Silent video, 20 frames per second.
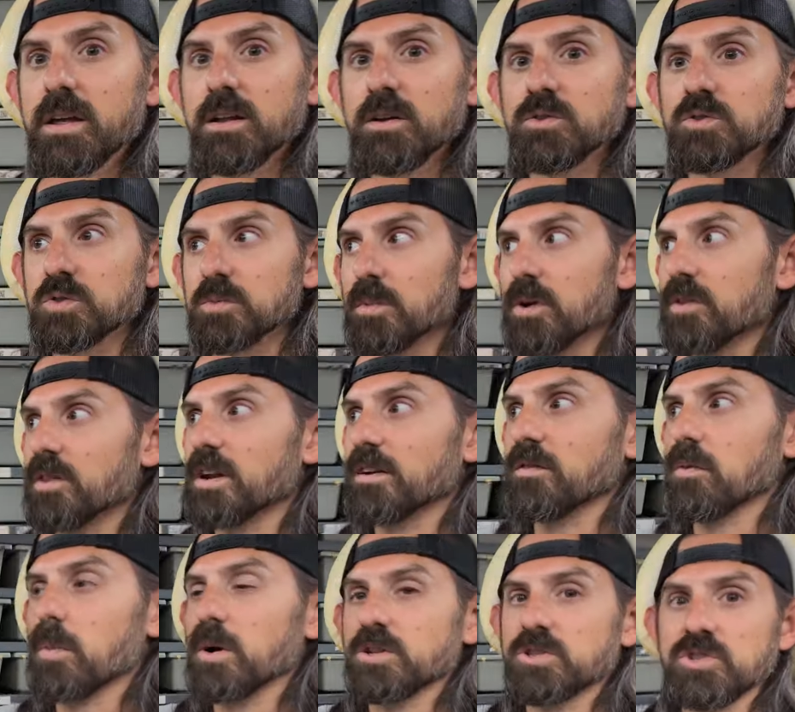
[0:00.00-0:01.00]
head ultramale that have
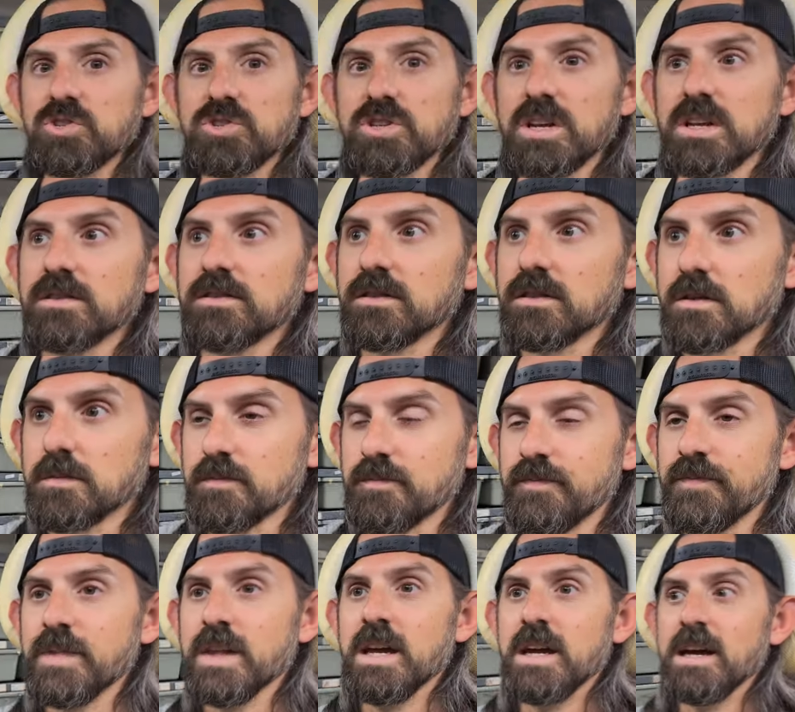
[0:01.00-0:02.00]
a bunch of genes in them.
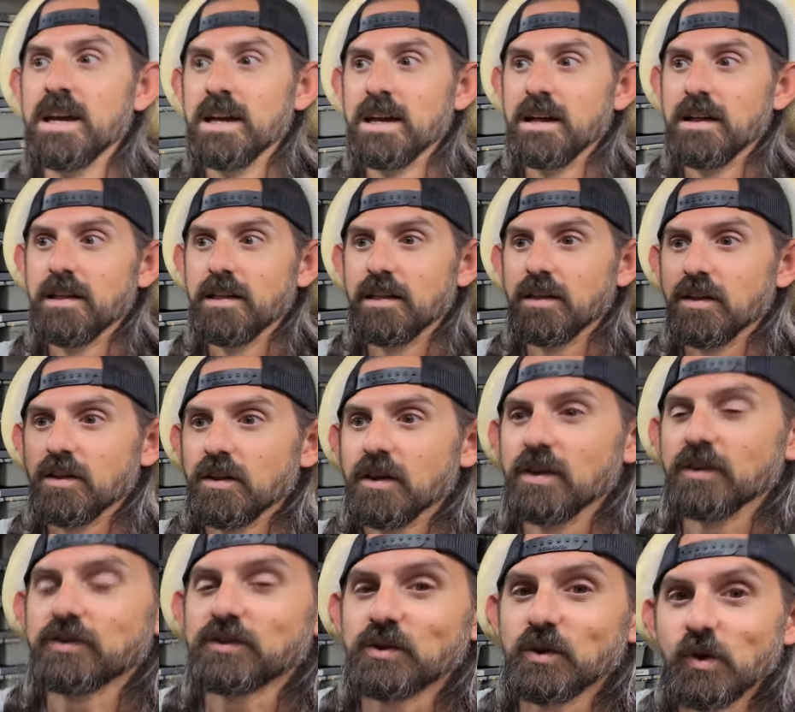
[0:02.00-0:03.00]

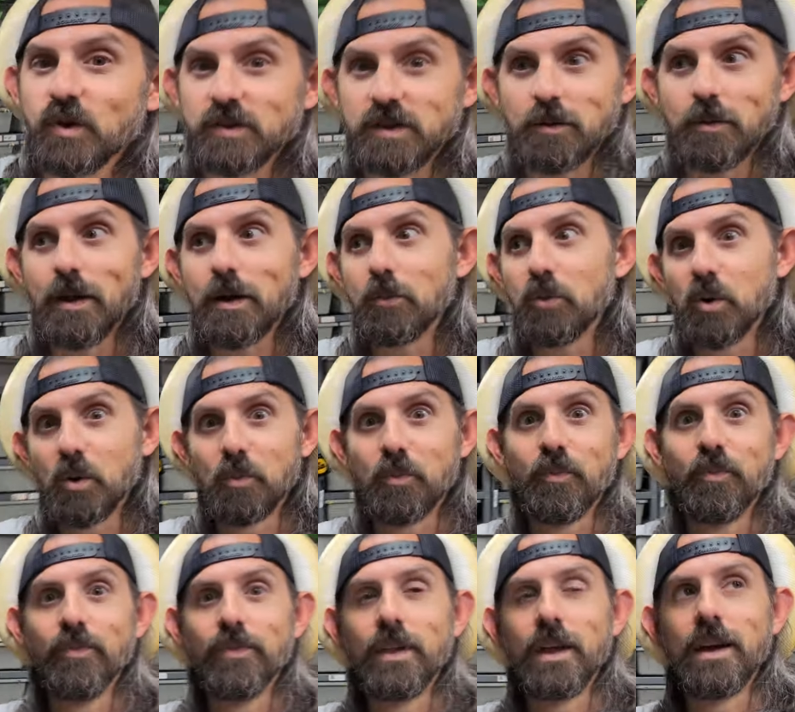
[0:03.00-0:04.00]
As soon as I'm able to,
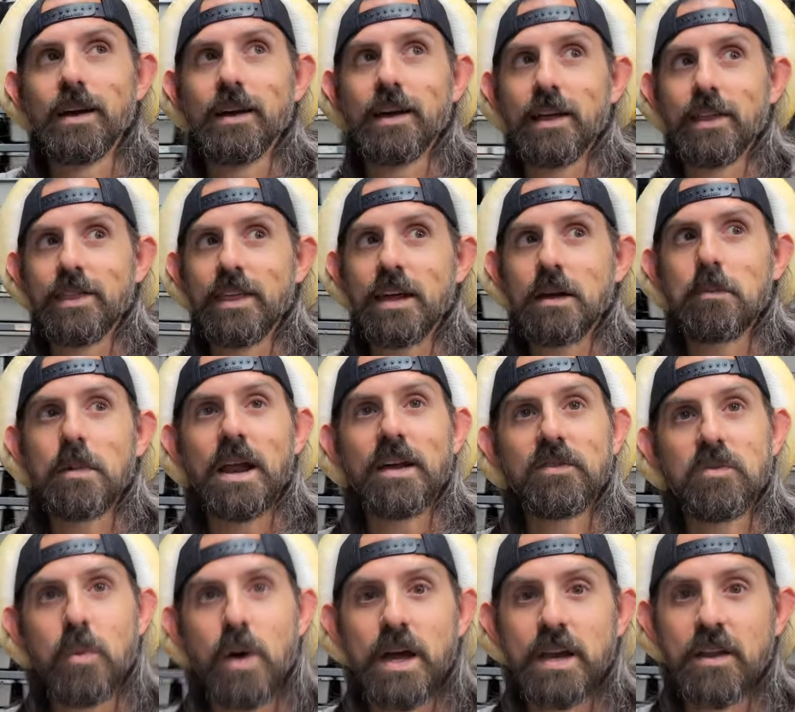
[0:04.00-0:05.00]
I think I'm going to have
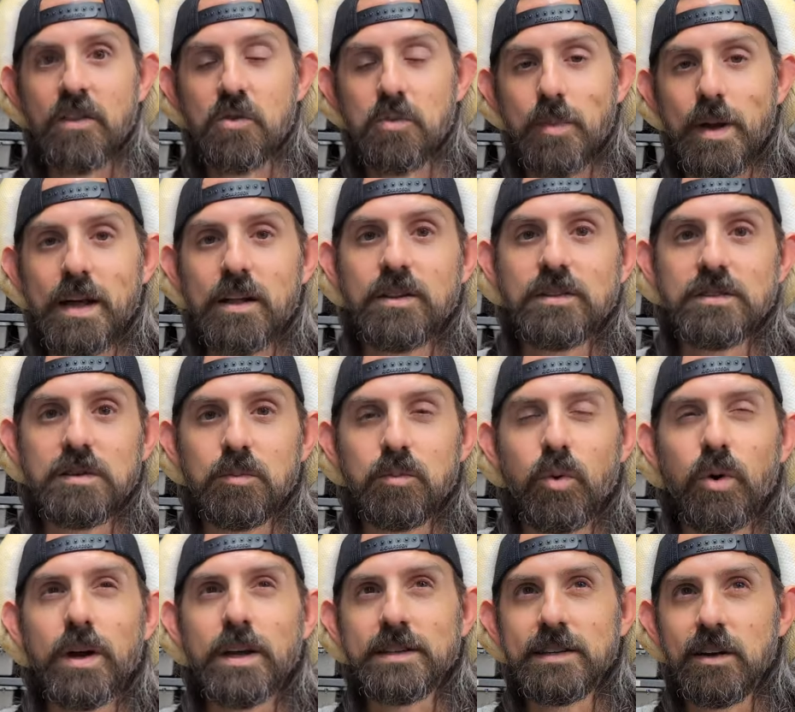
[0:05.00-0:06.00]
to buy another male at some
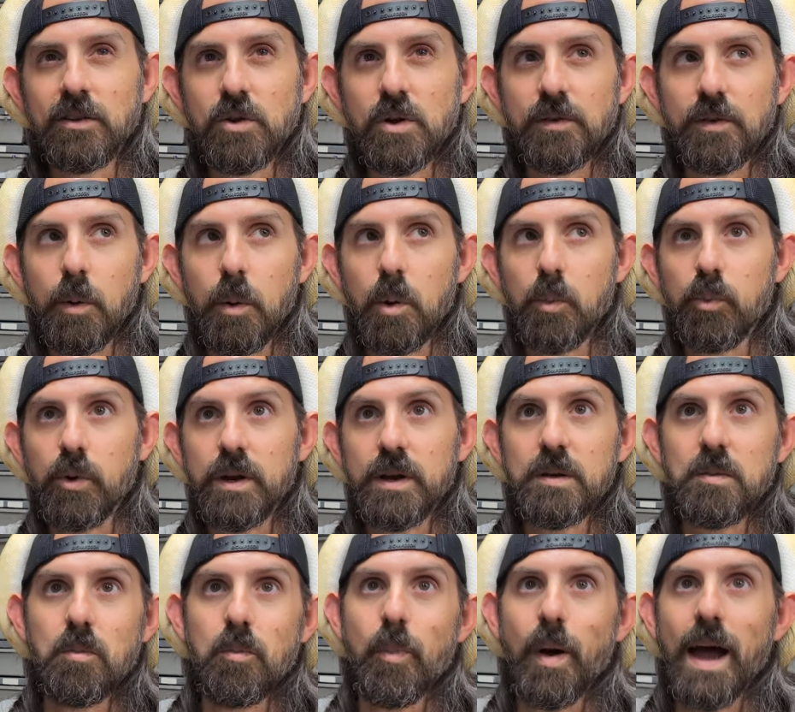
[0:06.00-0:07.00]
point because I don't know if I want to breed
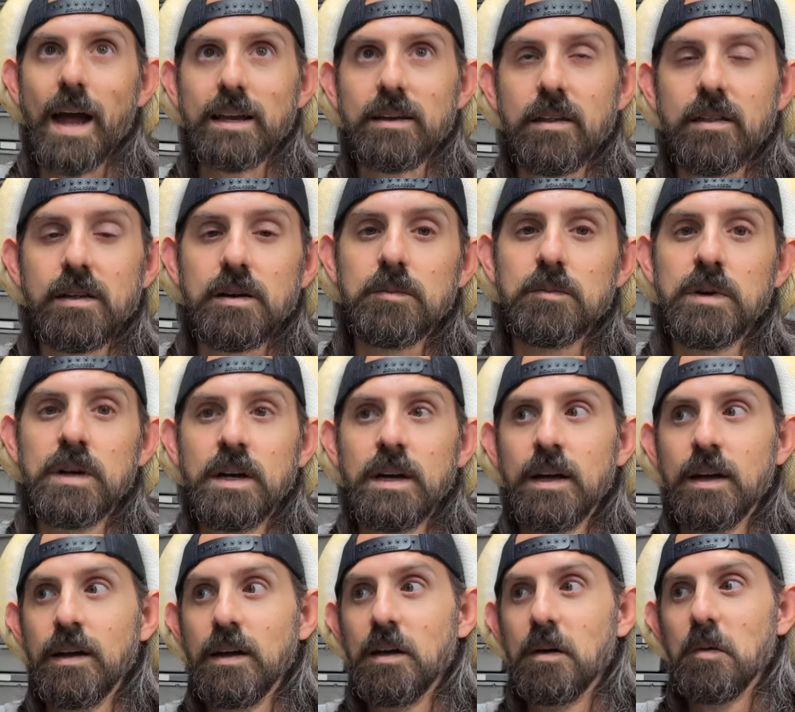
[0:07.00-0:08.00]
him back to them.
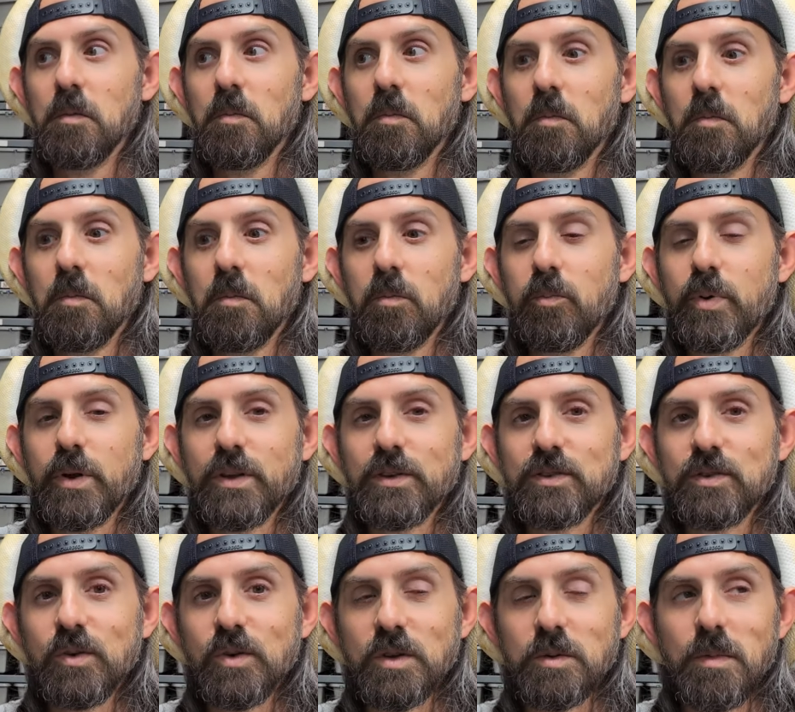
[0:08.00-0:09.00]
But as
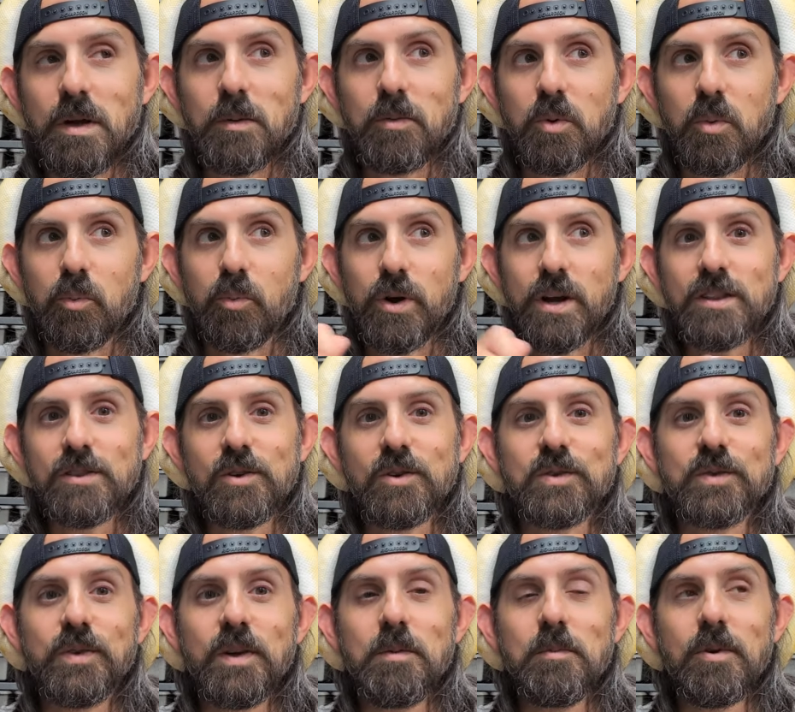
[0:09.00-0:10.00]
soon as I'm able to breed those
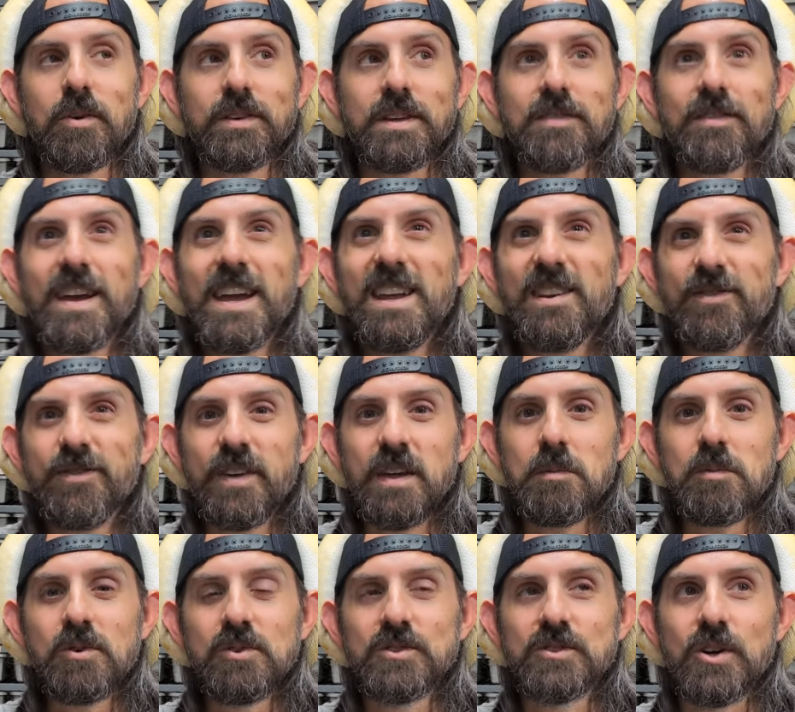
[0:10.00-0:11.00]
females, I have 8
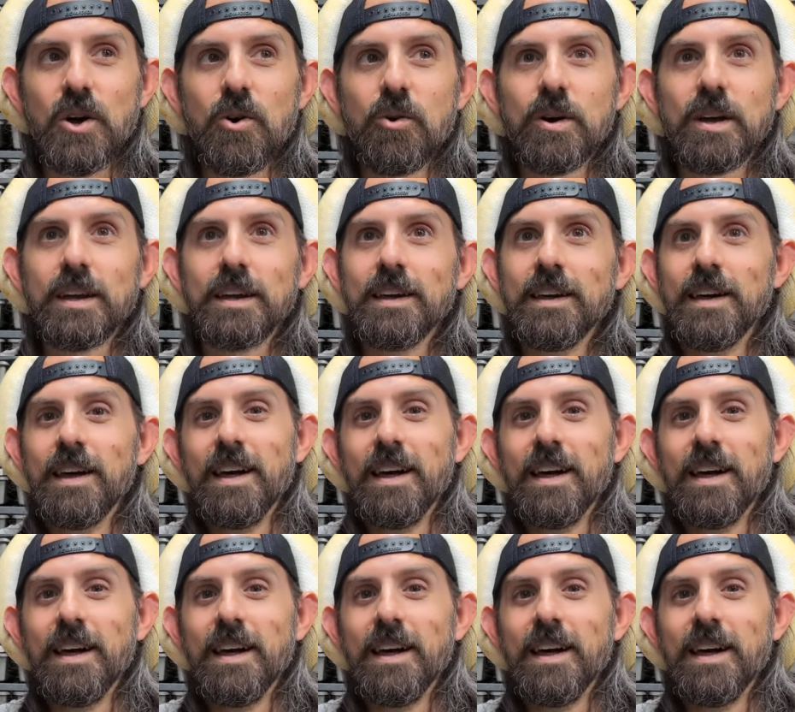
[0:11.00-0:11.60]
females going